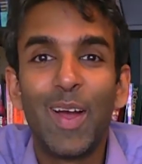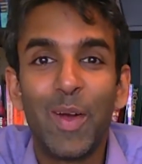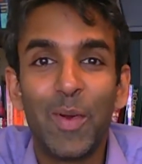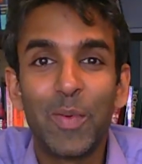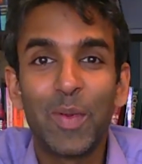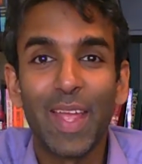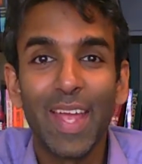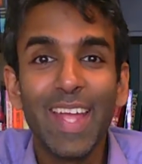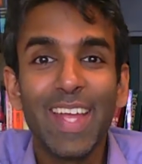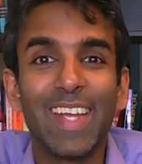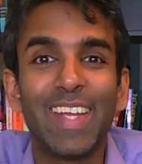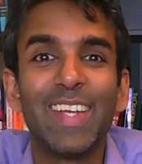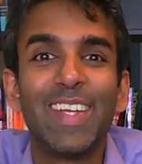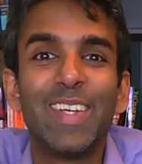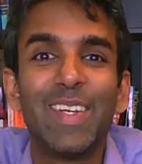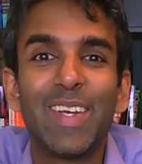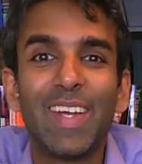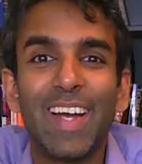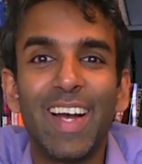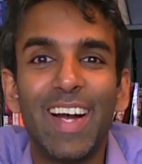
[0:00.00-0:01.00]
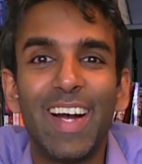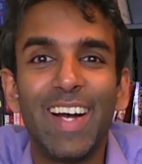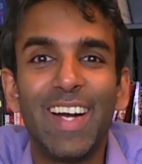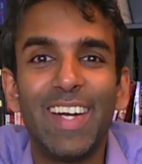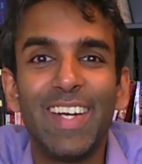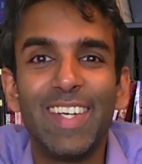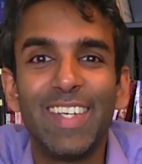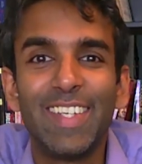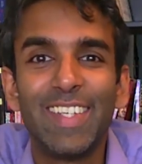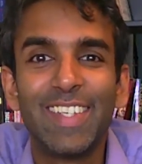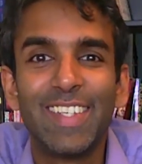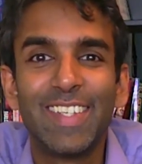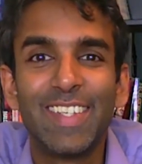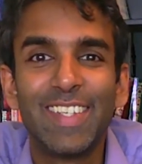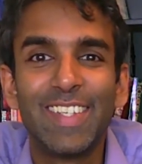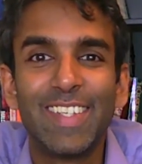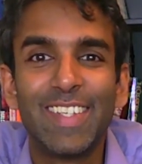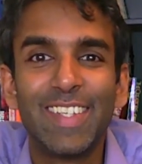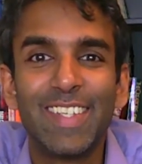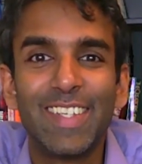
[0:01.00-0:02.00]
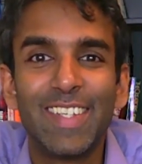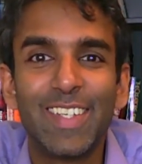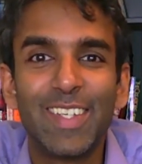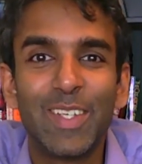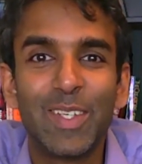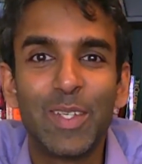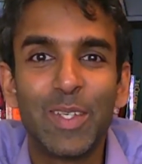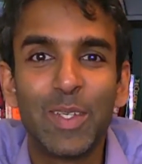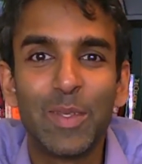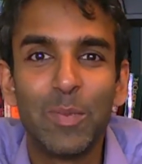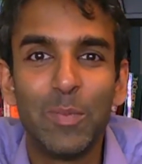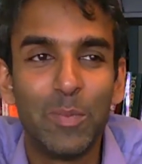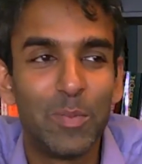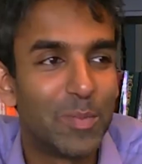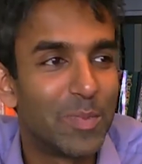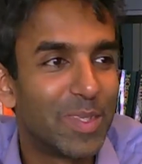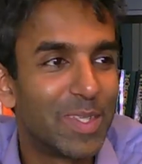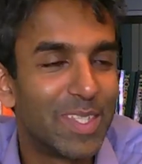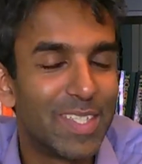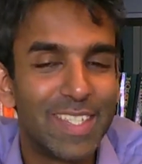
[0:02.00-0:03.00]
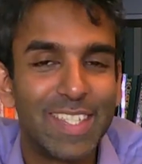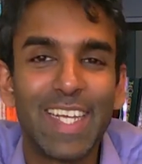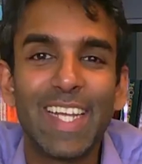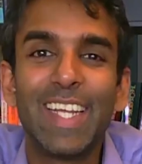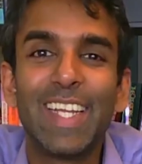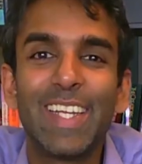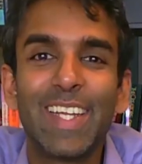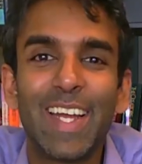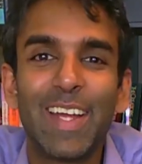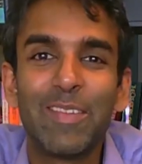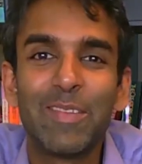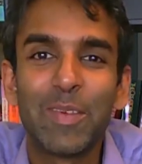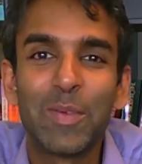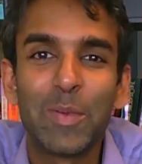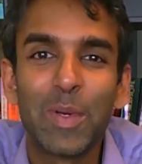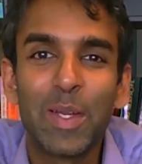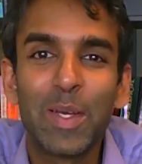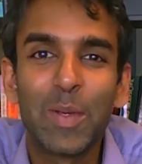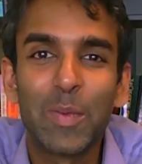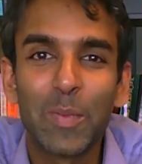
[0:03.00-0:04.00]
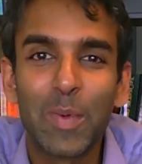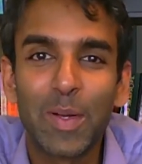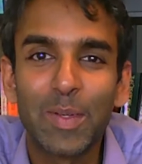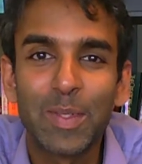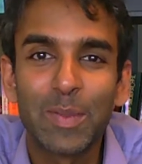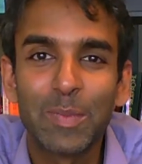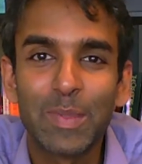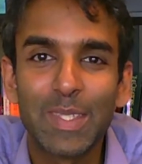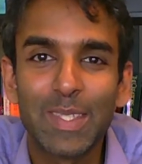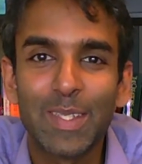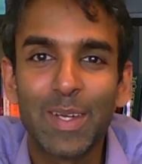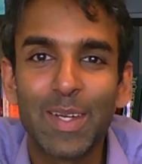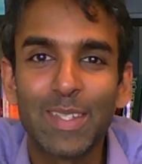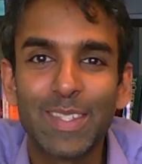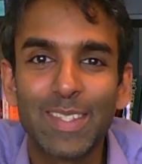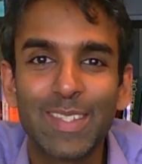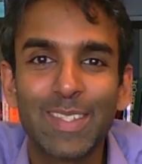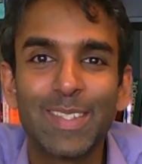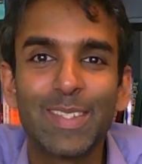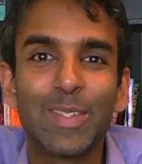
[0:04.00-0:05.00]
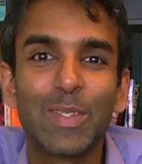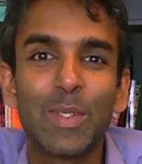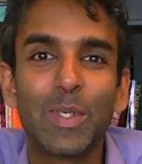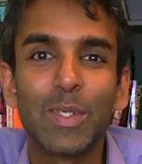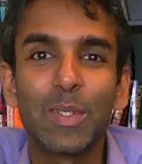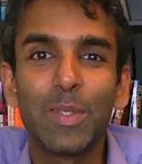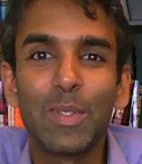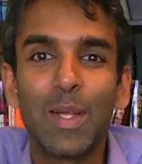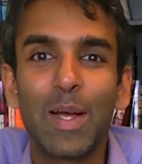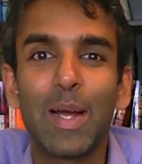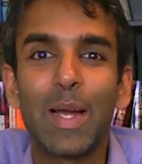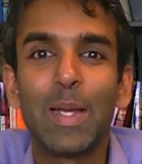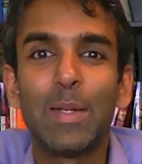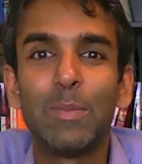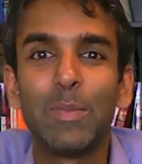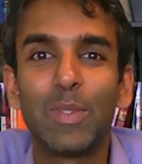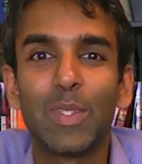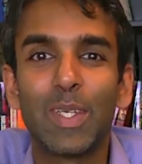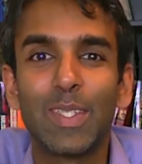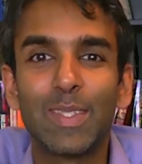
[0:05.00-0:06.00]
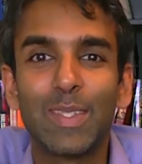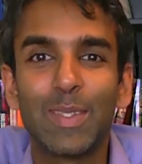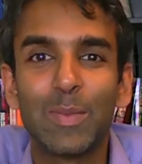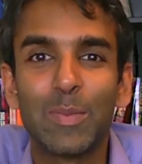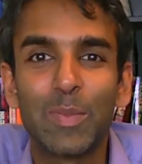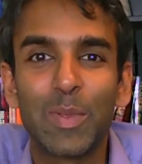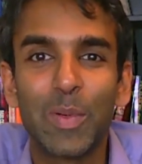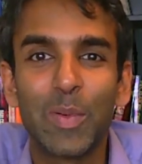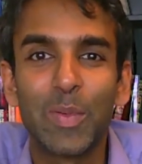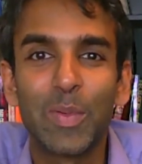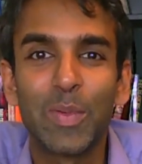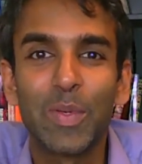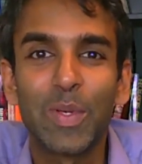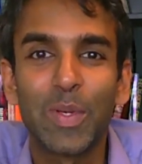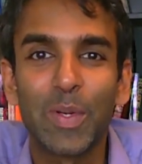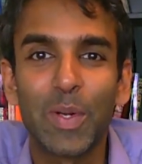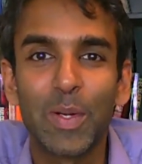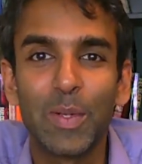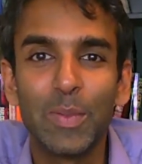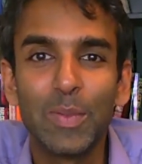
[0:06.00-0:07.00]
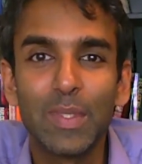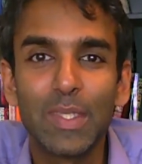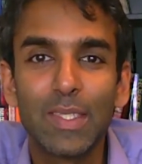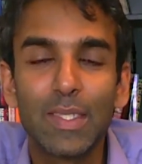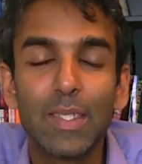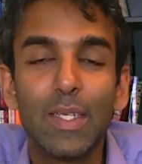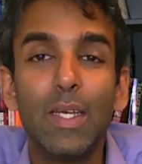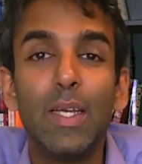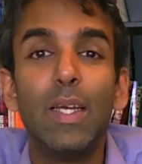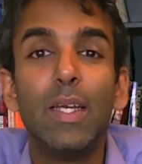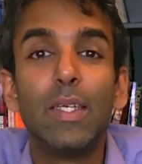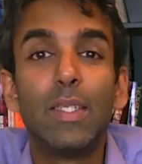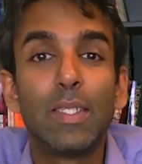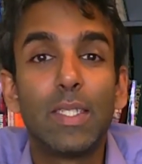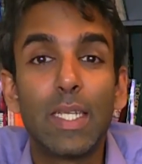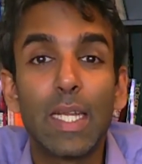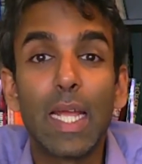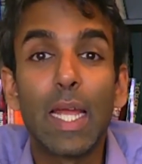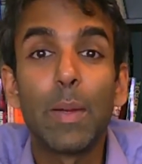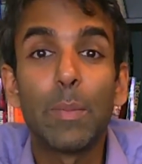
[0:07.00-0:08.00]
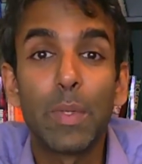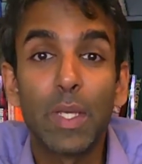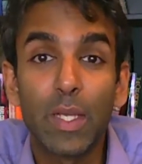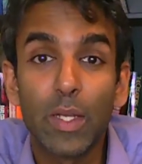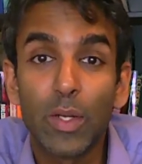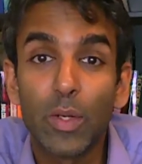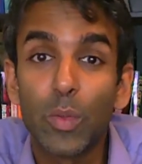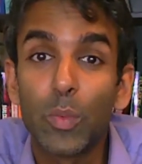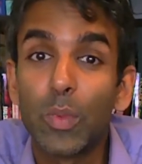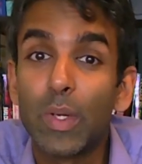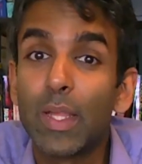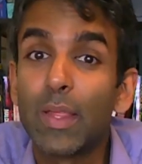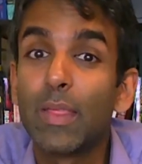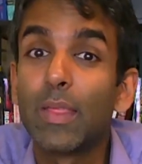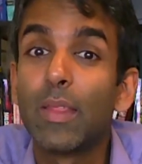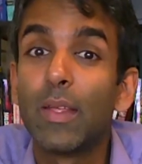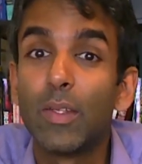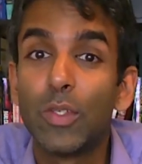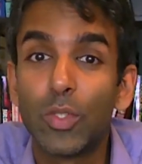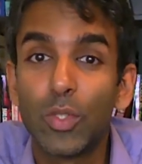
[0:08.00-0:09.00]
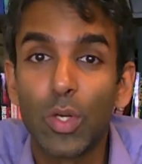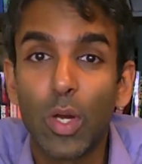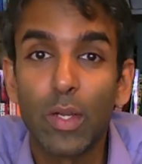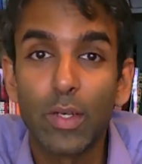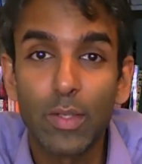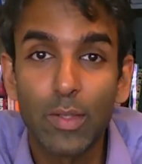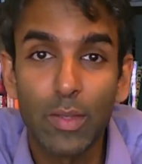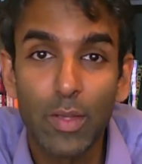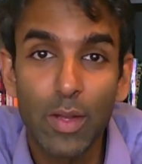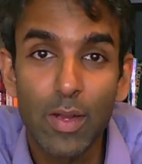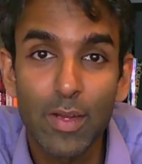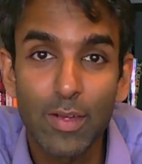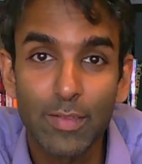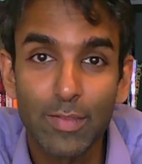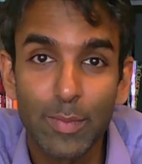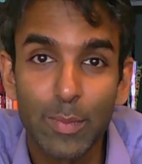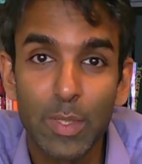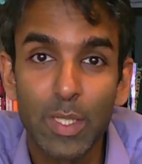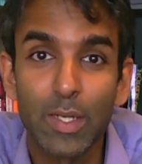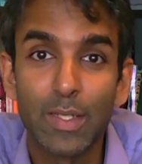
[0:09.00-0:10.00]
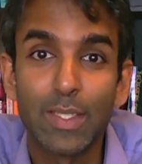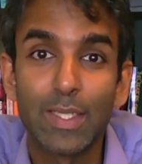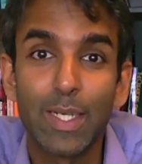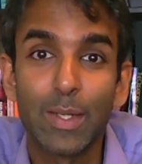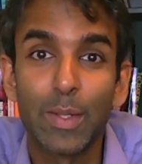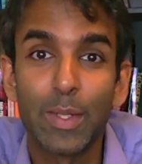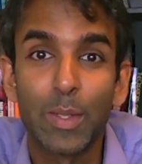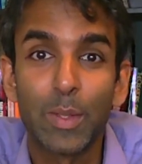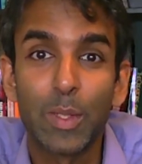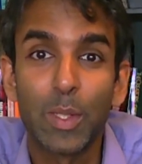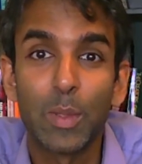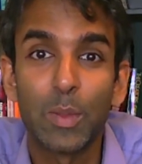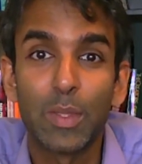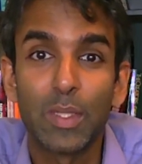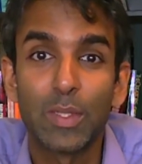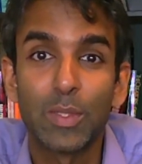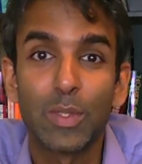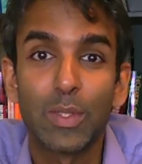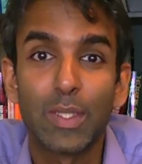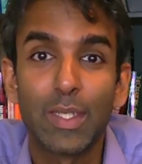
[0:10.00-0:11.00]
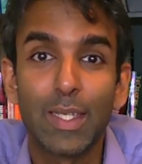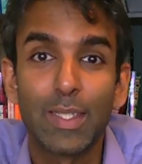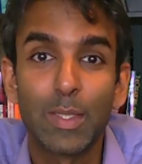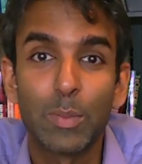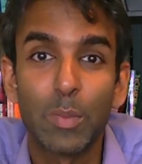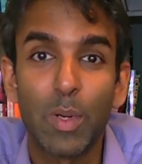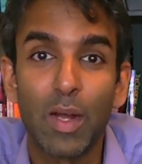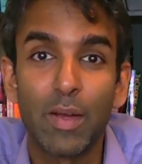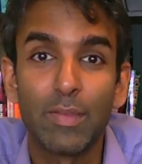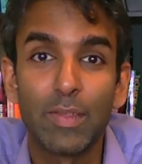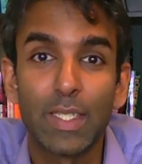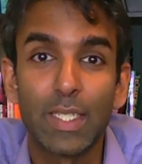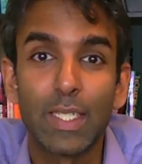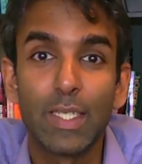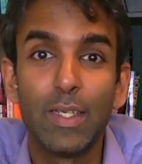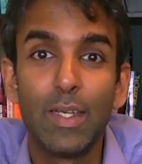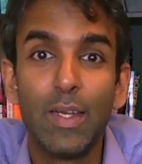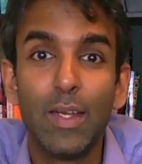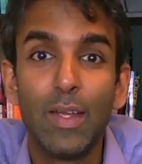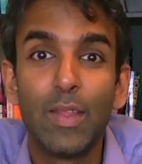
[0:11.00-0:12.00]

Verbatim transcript: Okay. Uh, good, good day to everyone, and welcome to the Ossington Circle. I'm Justin Podur, your host. Today I'm here with John Clarke from the Ontario Coalition Against Poverty.